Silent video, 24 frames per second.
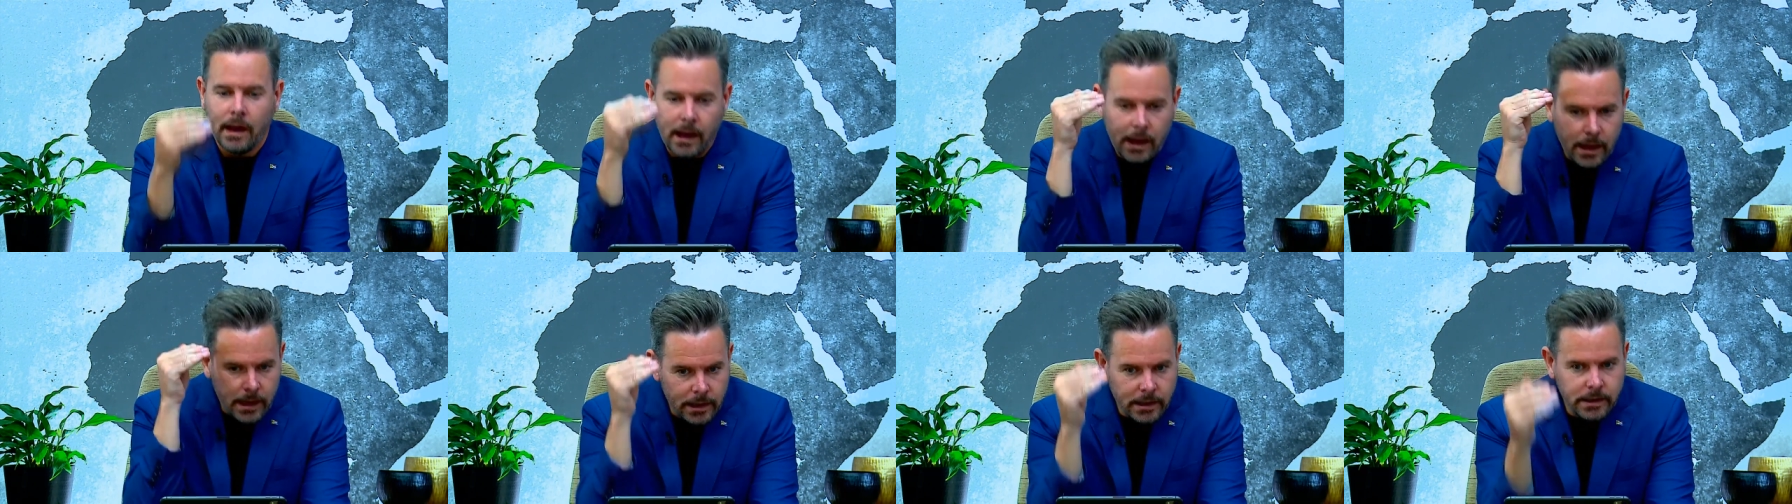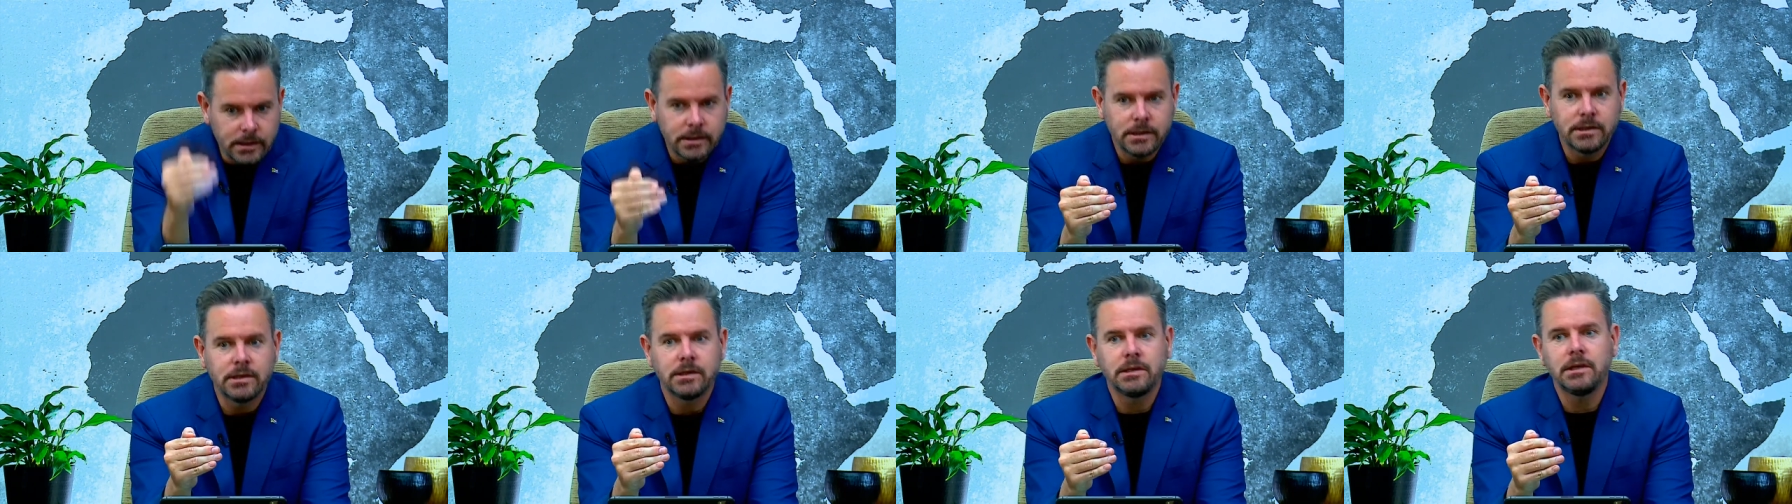
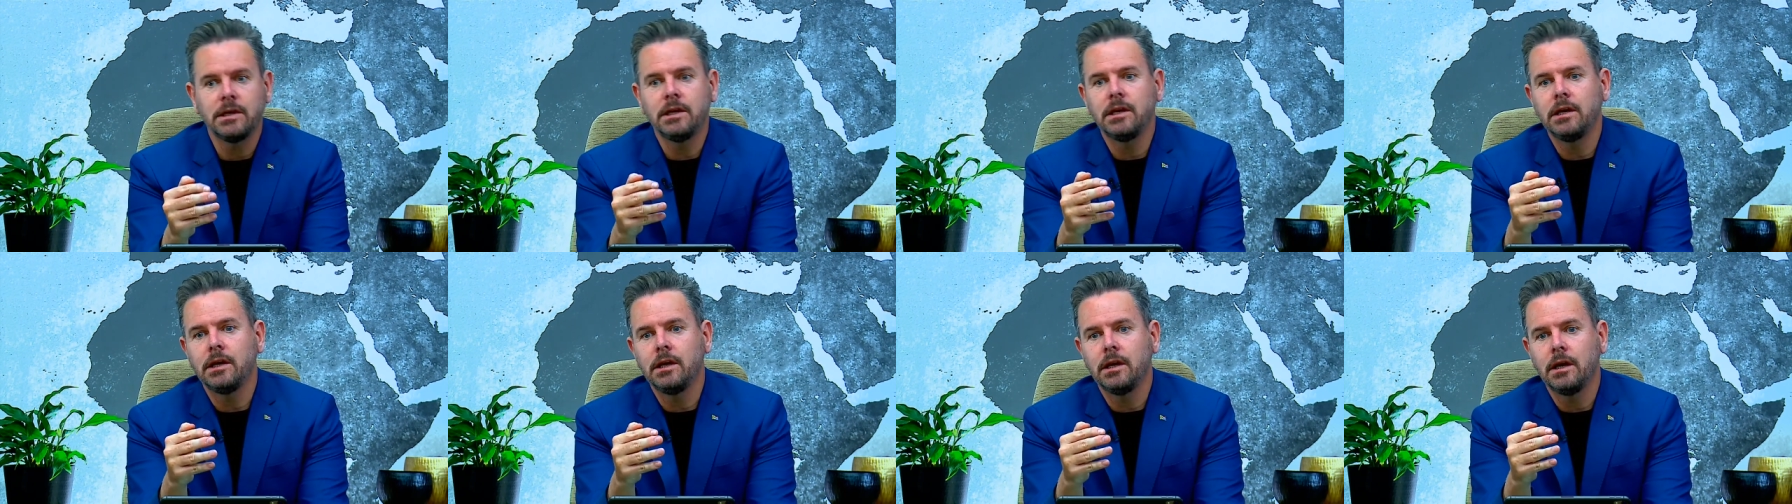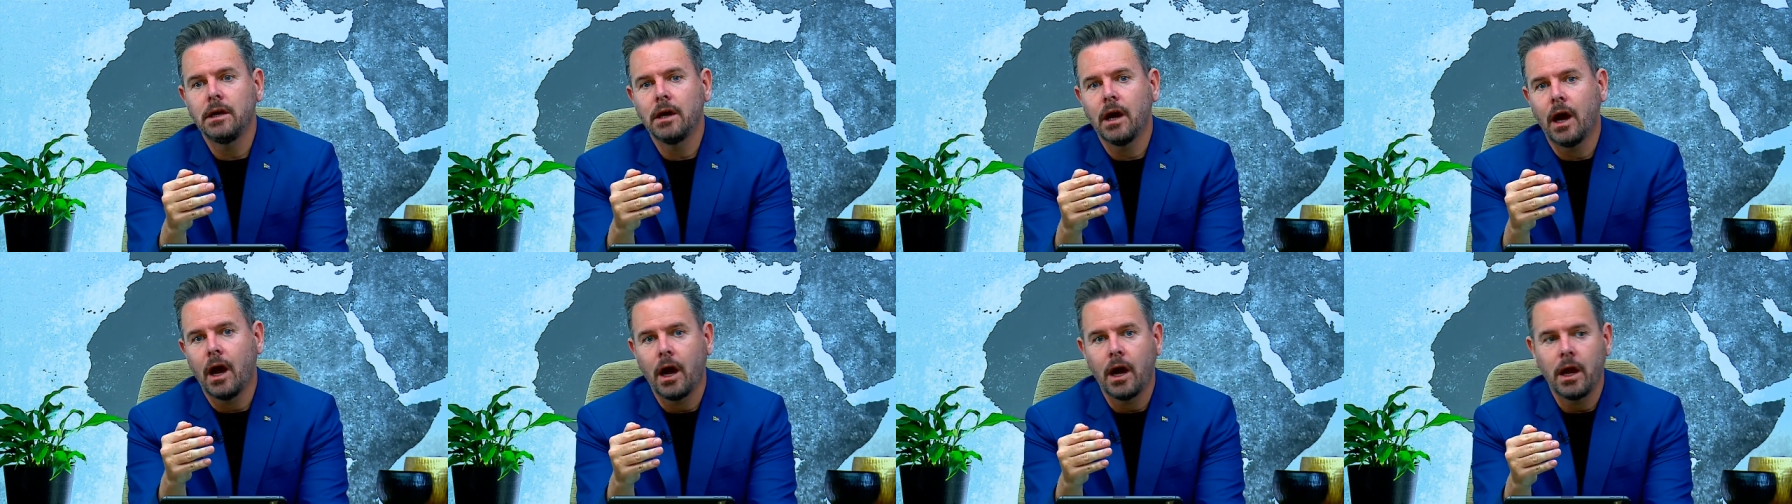
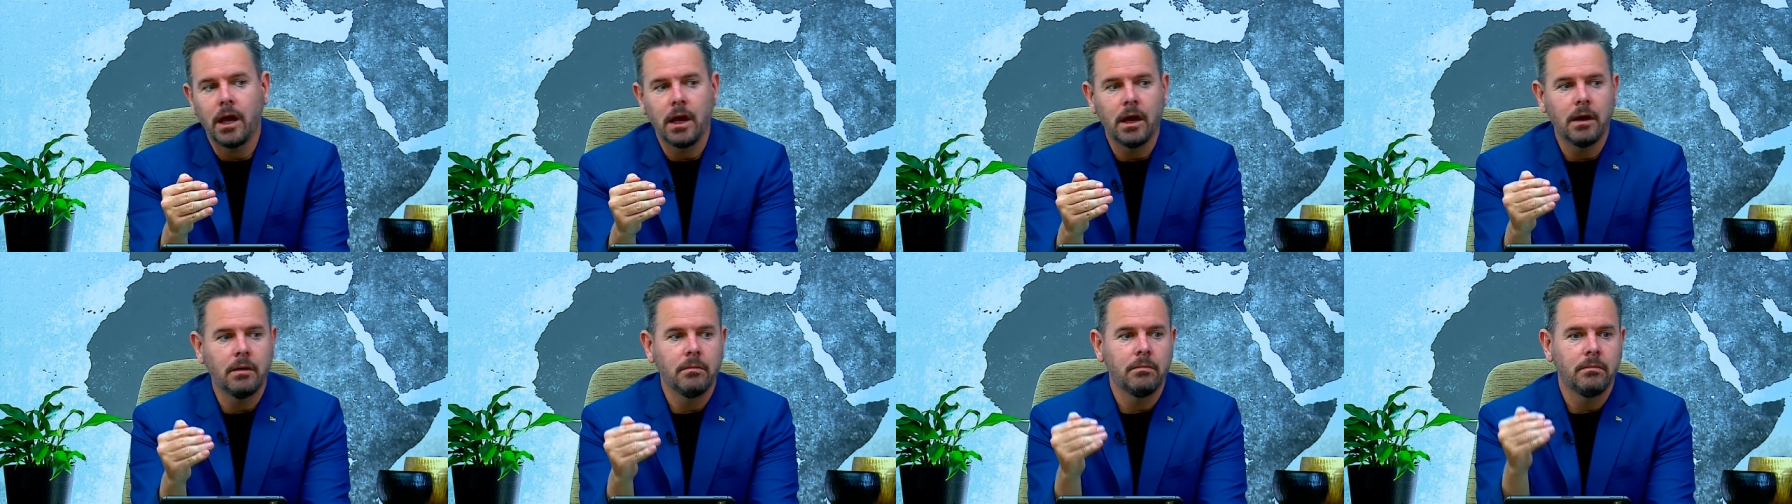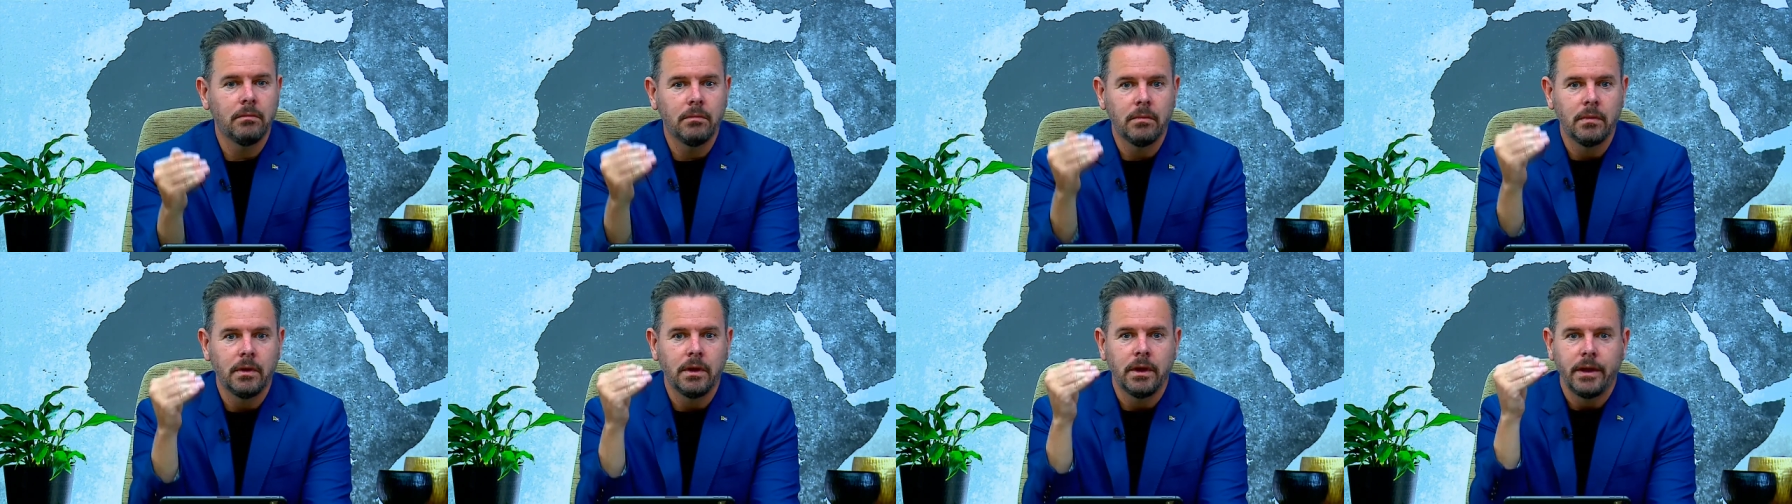ANC, I
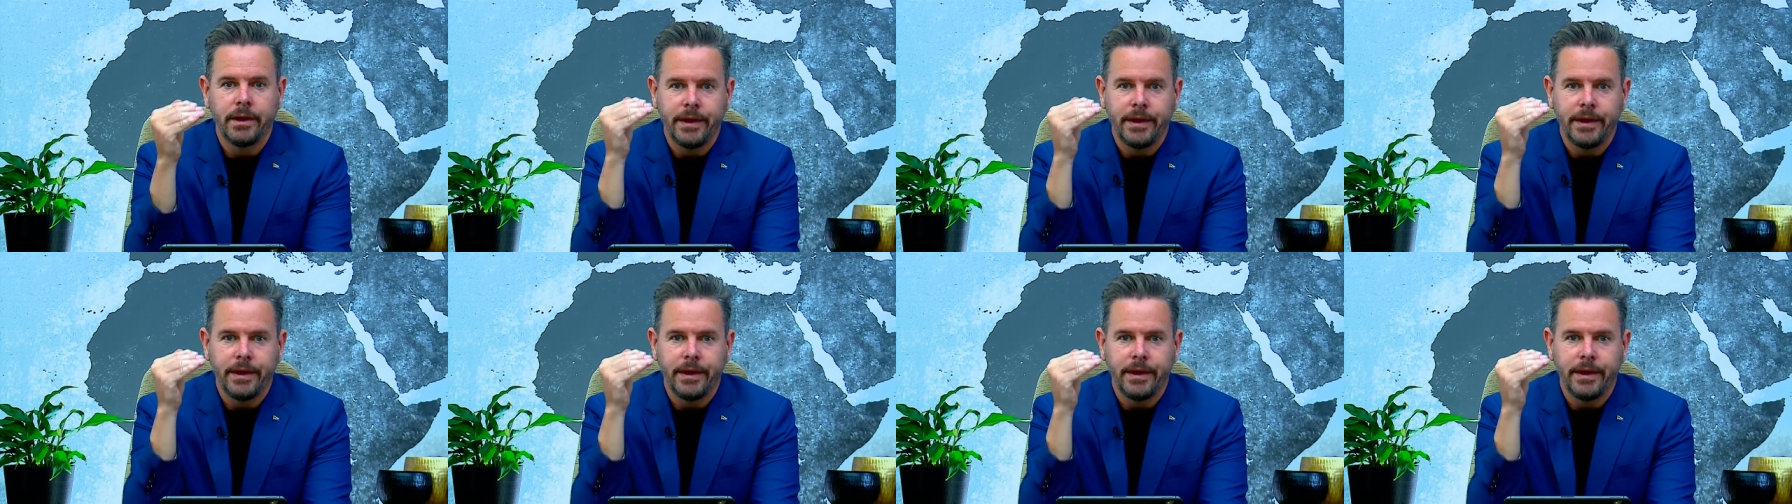am